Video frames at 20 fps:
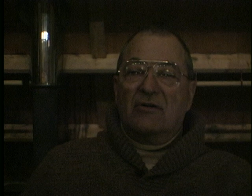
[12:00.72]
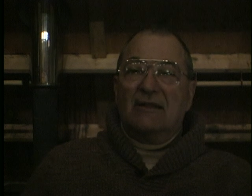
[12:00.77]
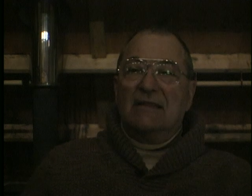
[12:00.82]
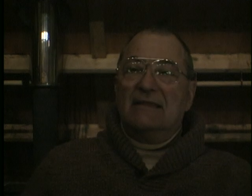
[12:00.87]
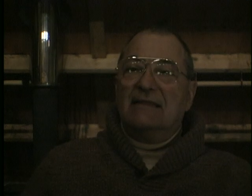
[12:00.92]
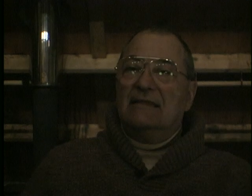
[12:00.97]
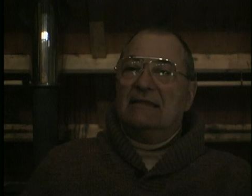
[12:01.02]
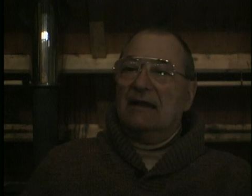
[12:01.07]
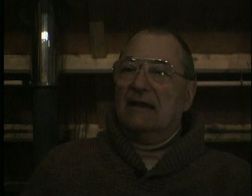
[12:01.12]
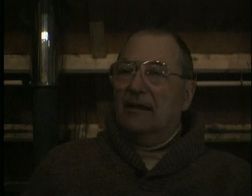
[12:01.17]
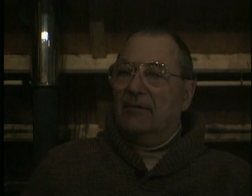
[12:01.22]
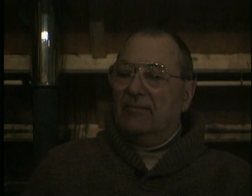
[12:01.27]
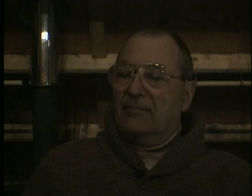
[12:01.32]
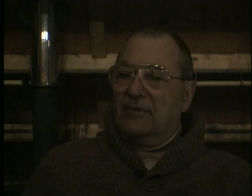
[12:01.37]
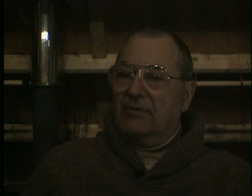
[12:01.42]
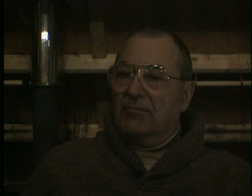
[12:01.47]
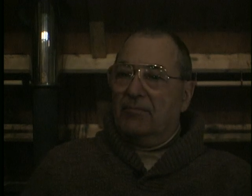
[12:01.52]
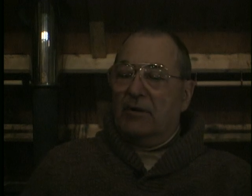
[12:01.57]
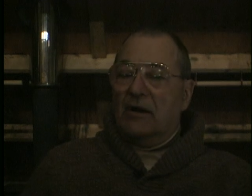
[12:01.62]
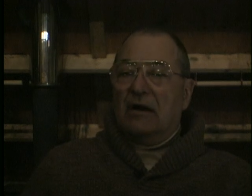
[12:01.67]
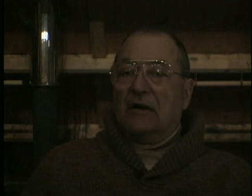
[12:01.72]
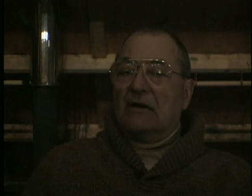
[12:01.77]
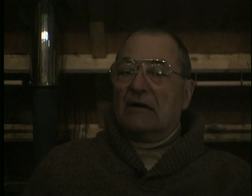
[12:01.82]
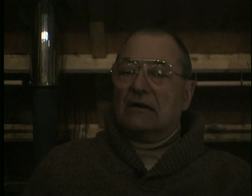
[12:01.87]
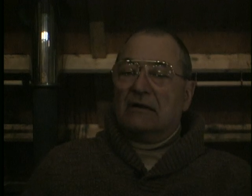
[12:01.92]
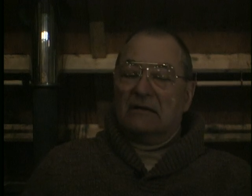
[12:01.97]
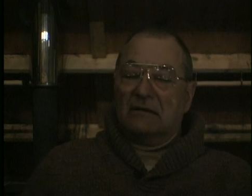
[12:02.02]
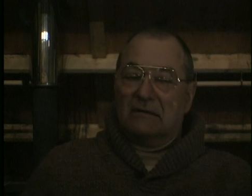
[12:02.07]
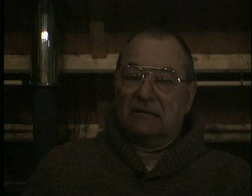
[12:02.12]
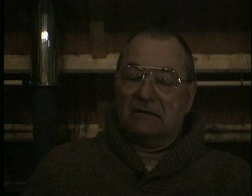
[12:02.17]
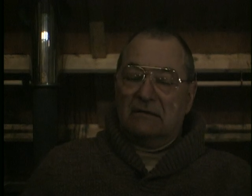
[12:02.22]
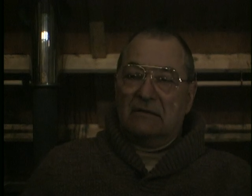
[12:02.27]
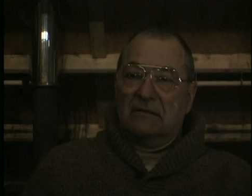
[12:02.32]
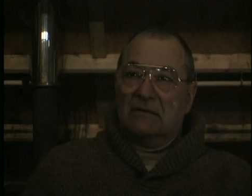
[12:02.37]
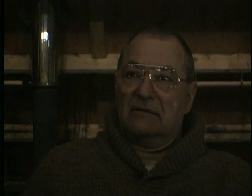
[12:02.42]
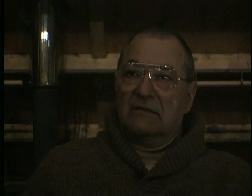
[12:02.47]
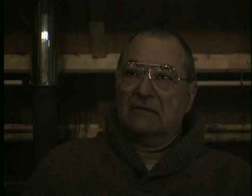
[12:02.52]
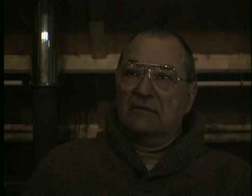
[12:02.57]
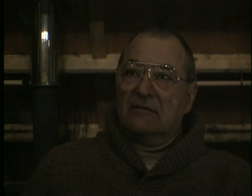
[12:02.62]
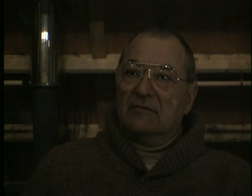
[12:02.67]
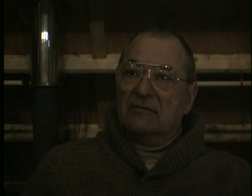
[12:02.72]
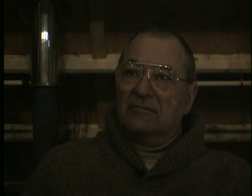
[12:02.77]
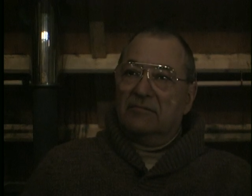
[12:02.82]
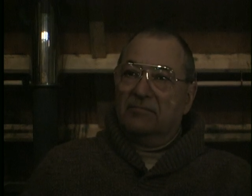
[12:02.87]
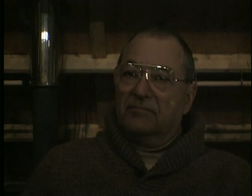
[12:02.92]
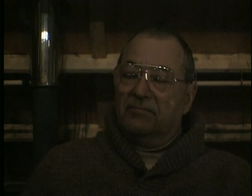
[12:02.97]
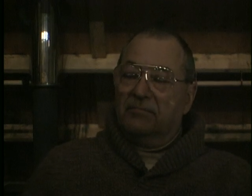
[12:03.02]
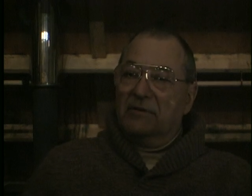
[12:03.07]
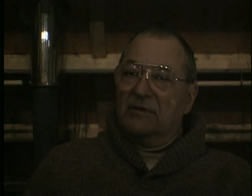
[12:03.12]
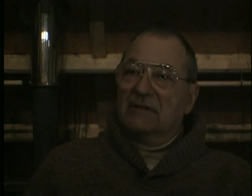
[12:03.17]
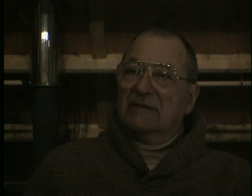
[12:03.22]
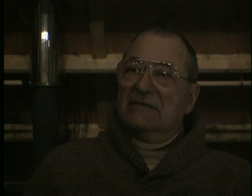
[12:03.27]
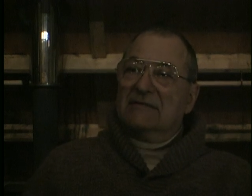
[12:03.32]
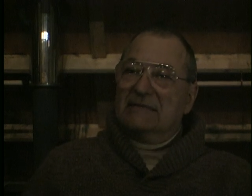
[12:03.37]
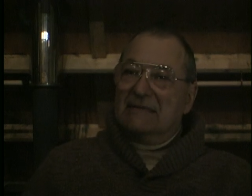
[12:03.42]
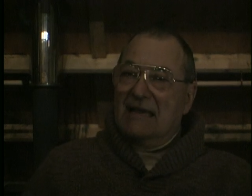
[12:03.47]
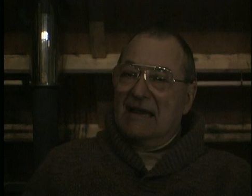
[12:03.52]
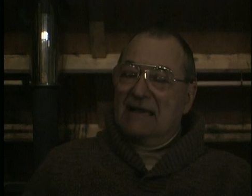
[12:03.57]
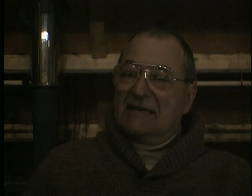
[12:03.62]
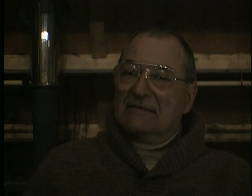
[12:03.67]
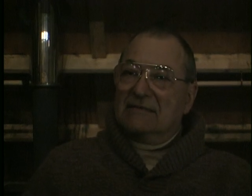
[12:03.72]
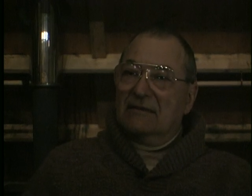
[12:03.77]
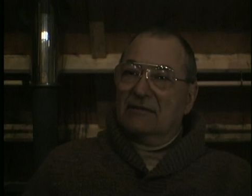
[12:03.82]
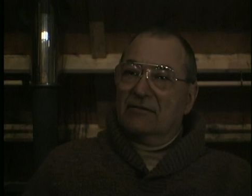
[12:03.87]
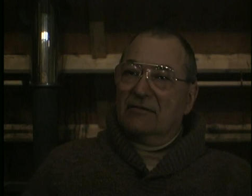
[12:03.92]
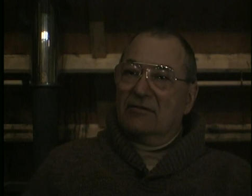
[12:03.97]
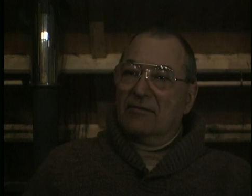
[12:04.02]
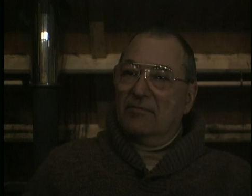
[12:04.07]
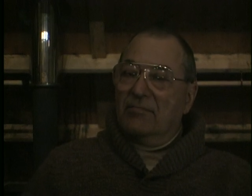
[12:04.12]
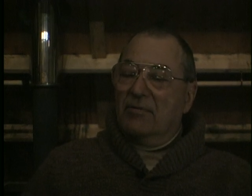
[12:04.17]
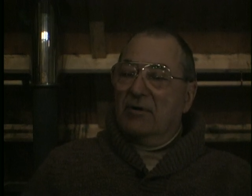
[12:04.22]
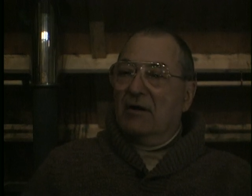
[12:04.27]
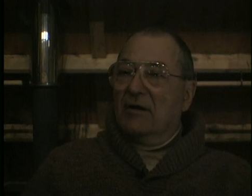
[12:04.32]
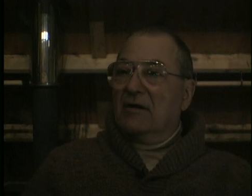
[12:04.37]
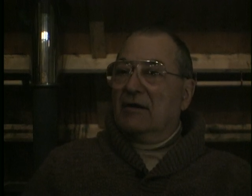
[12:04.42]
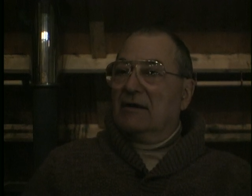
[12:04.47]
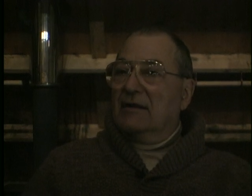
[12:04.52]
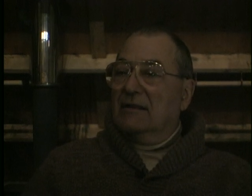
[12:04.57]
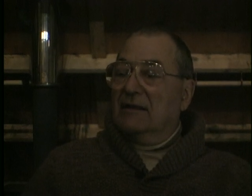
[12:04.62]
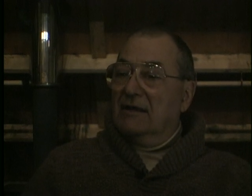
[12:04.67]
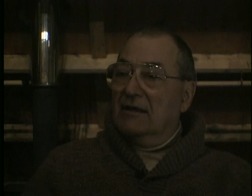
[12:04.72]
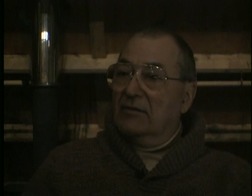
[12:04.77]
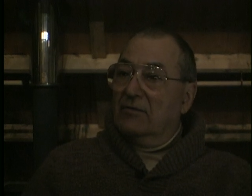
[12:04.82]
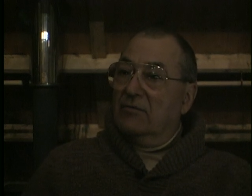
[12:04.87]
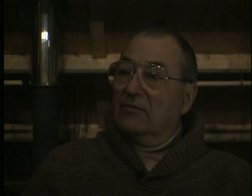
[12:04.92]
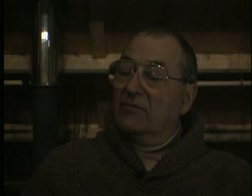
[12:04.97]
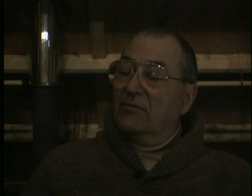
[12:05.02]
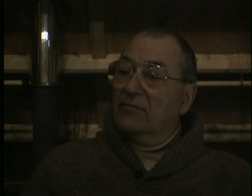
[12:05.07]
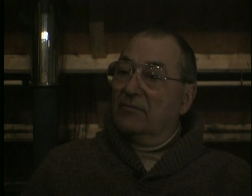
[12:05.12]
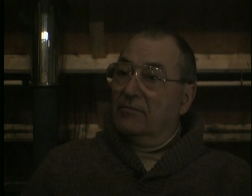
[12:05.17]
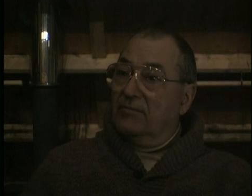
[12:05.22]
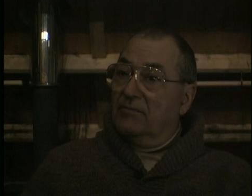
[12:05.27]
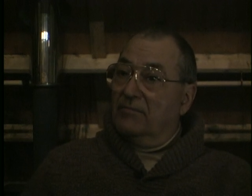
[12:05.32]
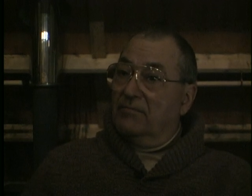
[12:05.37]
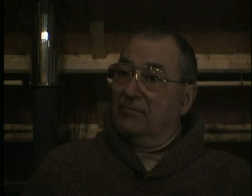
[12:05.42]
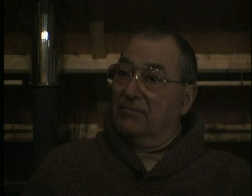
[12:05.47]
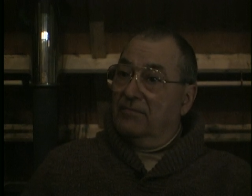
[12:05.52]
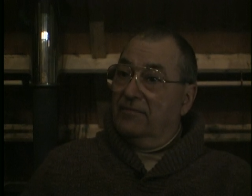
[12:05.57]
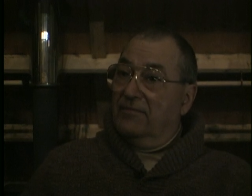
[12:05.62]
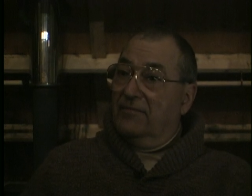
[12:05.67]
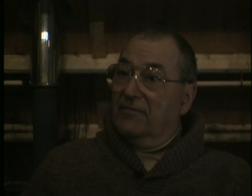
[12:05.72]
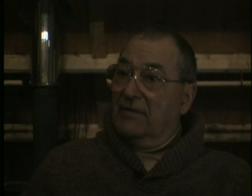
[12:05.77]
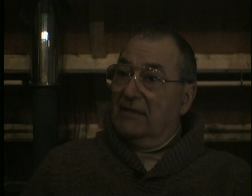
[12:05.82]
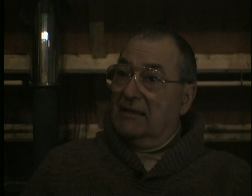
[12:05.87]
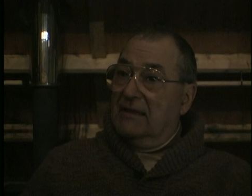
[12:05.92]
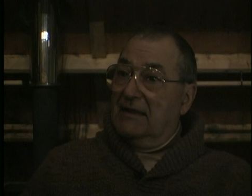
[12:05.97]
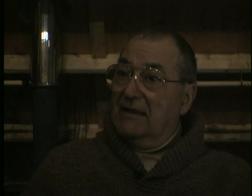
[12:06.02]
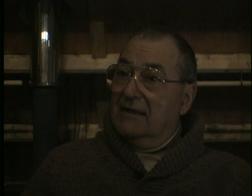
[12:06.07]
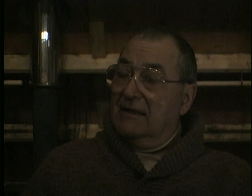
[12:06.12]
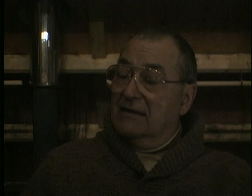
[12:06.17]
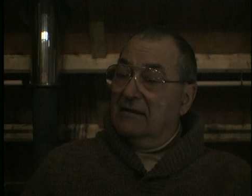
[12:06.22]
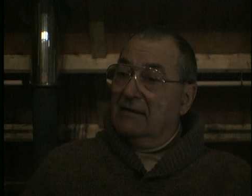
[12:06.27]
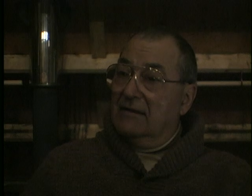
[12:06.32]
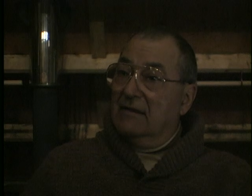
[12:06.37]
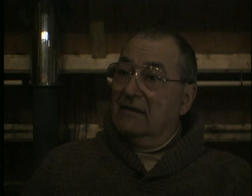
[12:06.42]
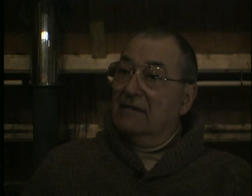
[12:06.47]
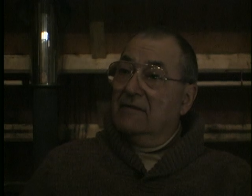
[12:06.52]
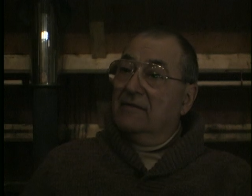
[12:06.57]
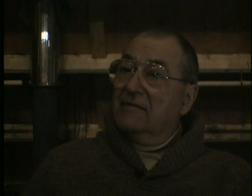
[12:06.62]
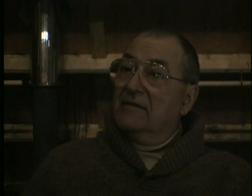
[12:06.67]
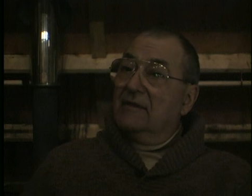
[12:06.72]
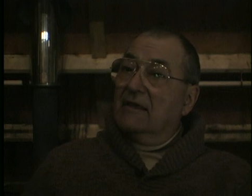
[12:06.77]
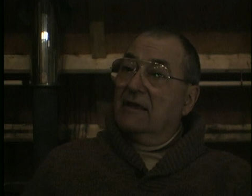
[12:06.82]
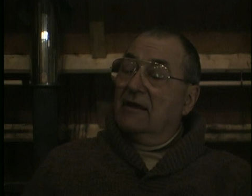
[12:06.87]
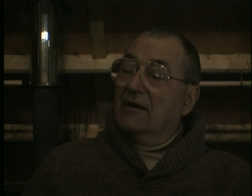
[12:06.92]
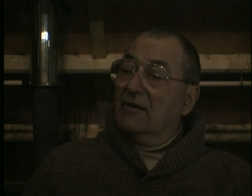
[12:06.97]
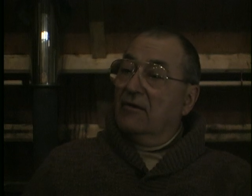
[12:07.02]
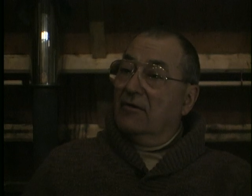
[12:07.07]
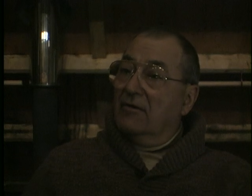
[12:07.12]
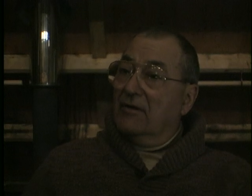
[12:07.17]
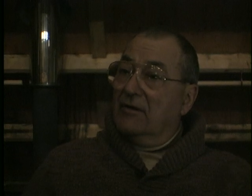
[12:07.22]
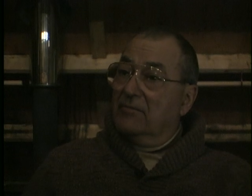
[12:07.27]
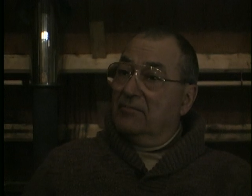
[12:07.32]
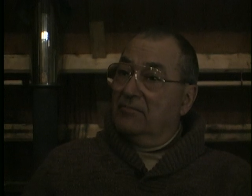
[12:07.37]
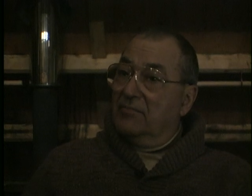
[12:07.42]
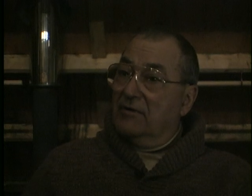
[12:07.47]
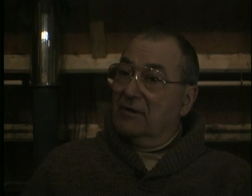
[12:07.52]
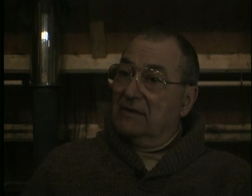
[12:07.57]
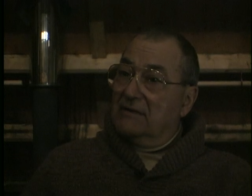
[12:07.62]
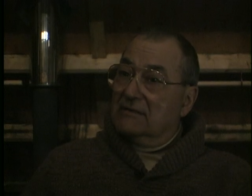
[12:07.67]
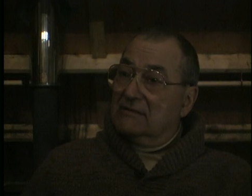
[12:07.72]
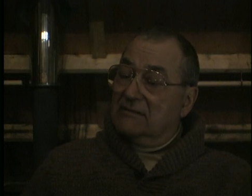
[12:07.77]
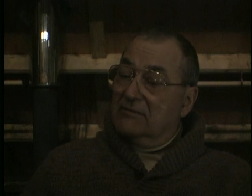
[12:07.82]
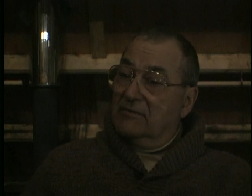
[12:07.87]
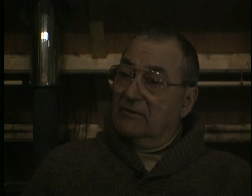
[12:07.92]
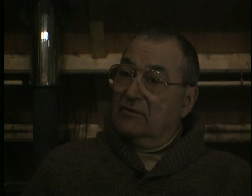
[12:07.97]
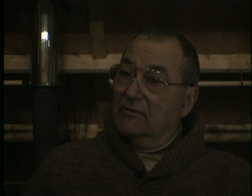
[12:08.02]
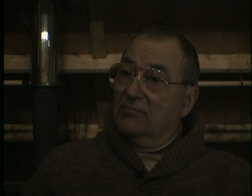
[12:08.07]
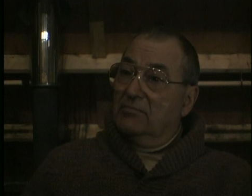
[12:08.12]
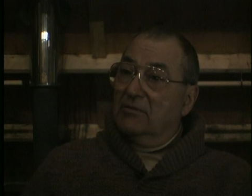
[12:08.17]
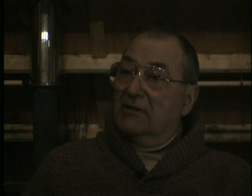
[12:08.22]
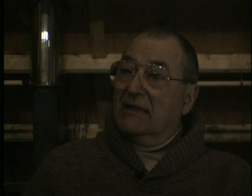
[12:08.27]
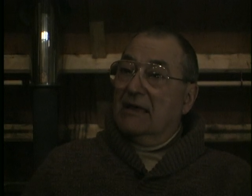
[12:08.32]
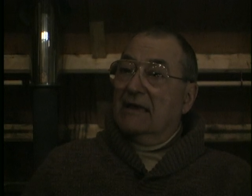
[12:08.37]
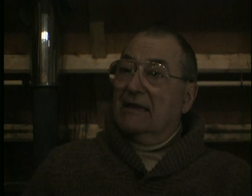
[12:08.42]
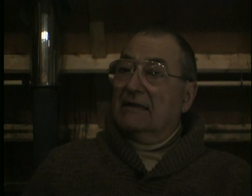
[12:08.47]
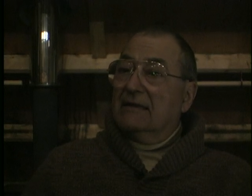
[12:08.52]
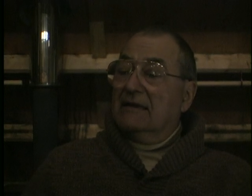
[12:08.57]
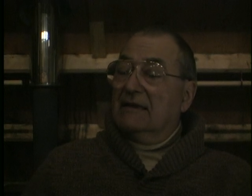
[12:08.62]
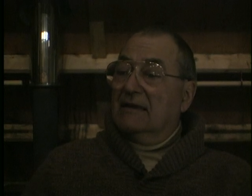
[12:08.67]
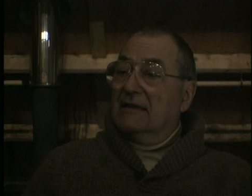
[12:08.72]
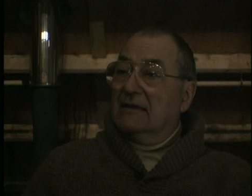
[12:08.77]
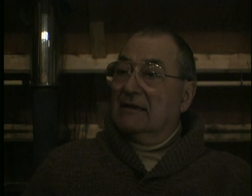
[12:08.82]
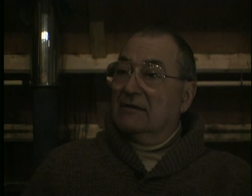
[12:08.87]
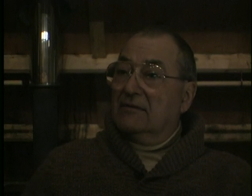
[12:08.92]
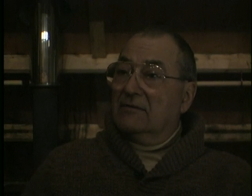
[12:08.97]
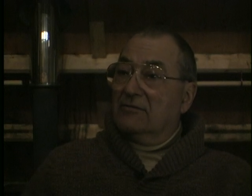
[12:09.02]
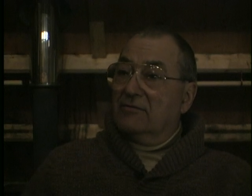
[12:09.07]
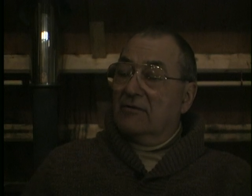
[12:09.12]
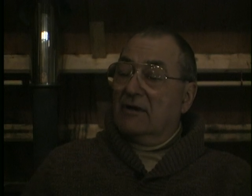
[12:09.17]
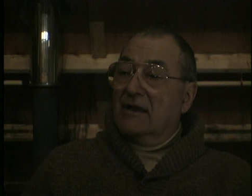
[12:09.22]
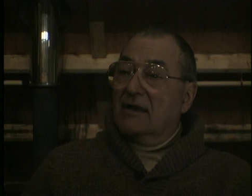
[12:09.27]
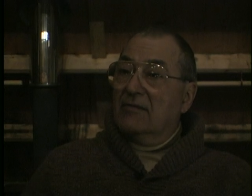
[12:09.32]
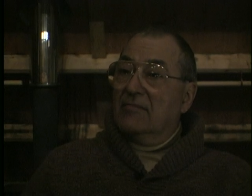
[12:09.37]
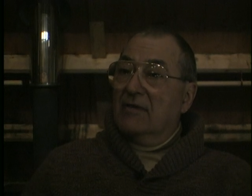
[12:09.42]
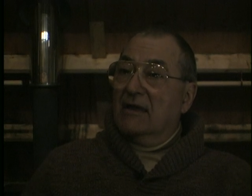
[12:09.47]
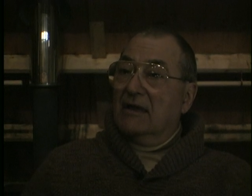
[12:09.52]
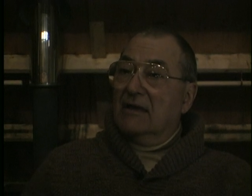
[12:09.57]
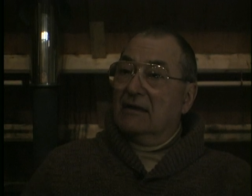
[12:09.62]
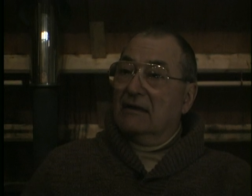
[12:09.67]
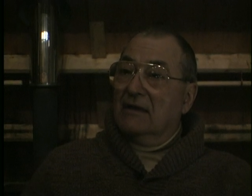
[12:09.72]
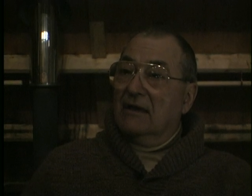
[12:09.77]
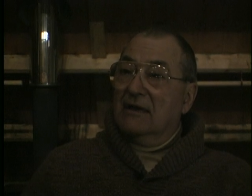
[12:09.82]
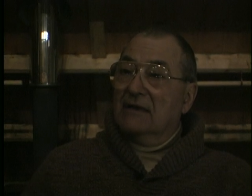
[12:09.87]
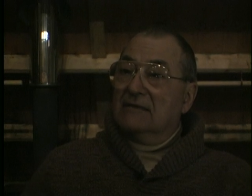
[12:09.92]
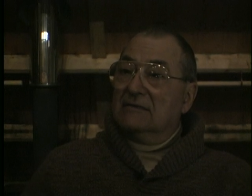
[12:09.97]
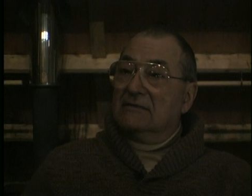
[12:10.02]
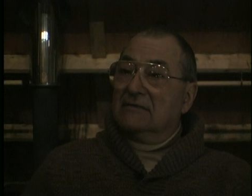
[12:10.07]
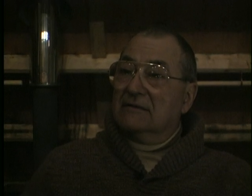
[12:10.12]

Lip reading: to dig up the park, build stacks under the park, and then fill it in, you know, and put in some new planting and try and make it nice.